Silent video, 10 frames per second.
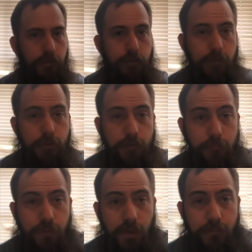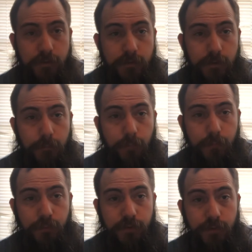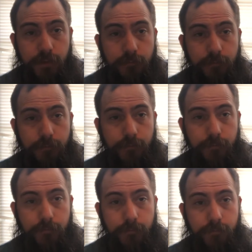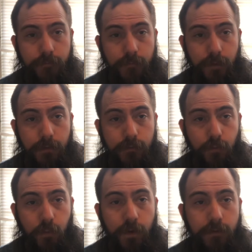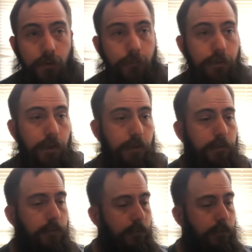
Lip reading: You can probably see the bubbles in it. It's quite carbonated.